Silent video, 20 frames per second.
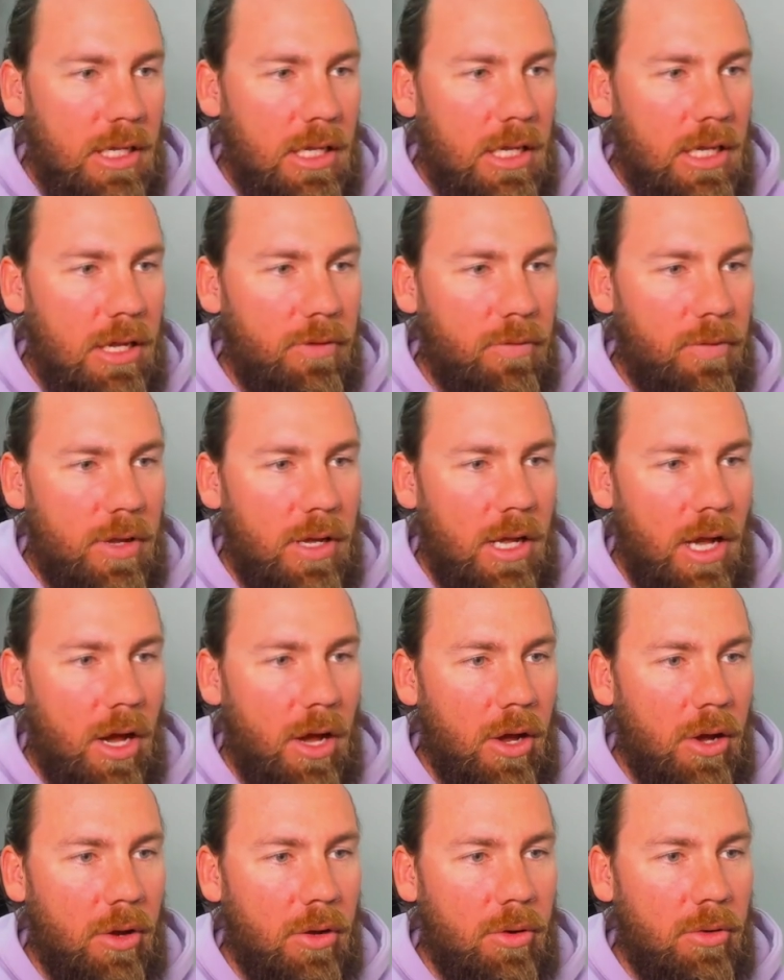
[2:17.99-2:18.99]
If we
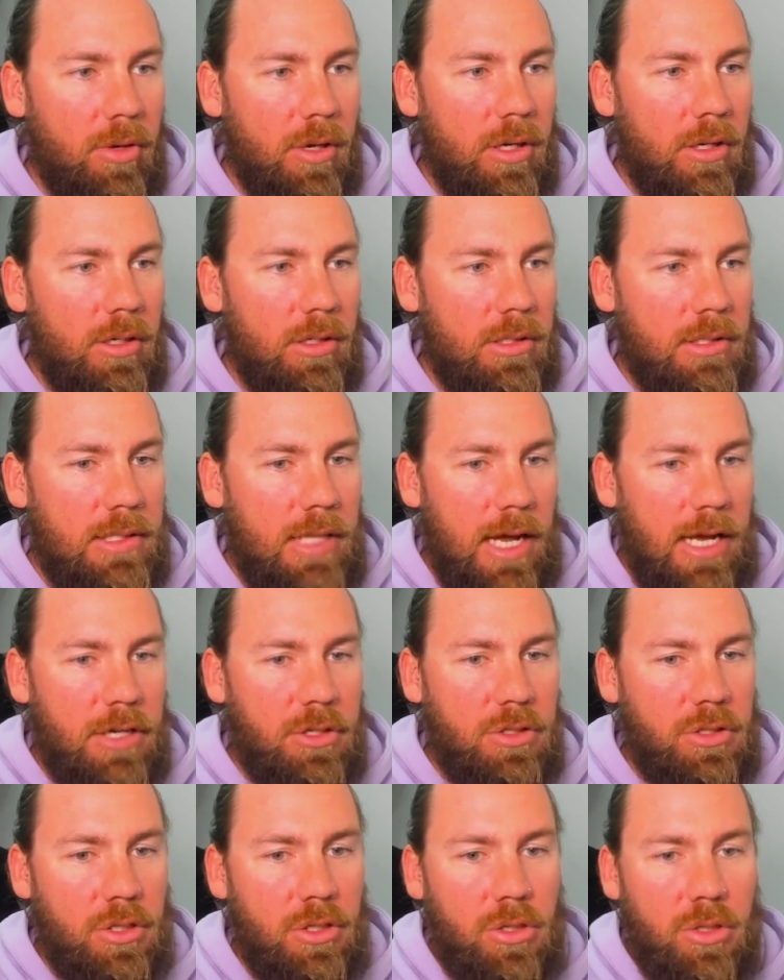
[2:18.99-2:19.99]
go
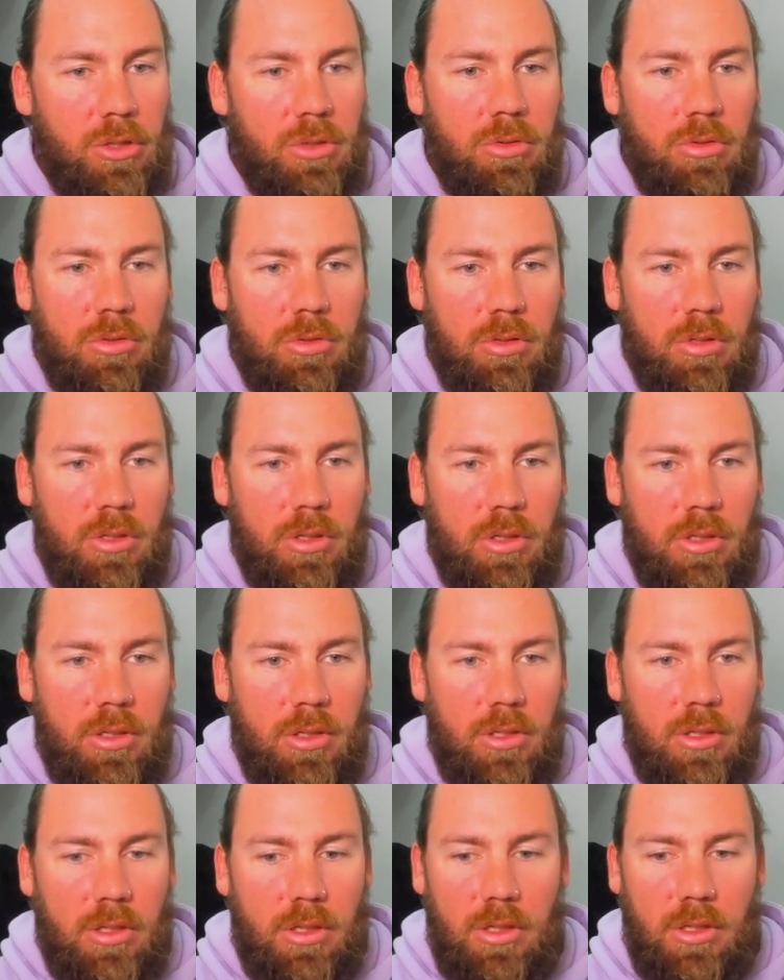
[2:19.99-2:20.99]
stage 2,
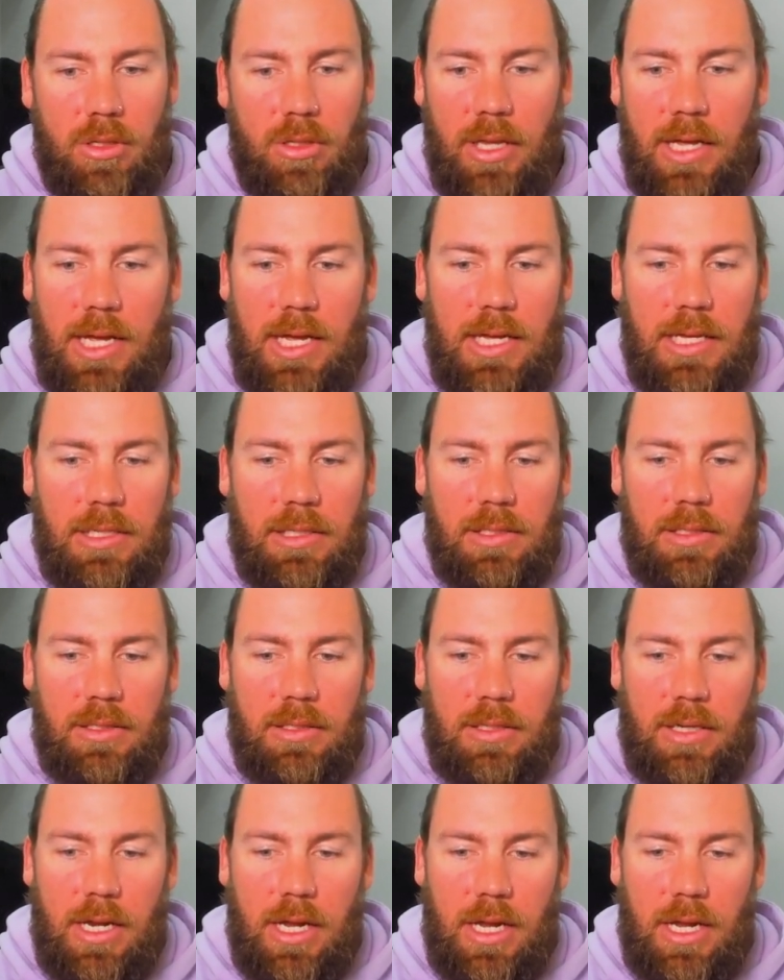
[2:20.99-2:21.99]
these
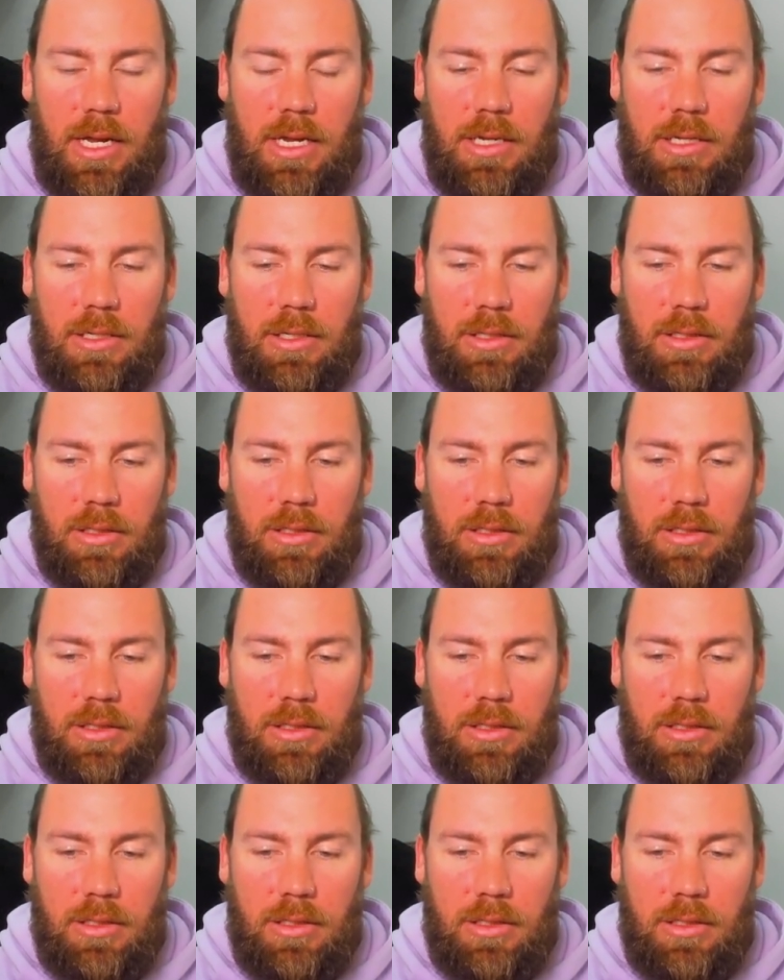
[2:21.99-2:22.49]
need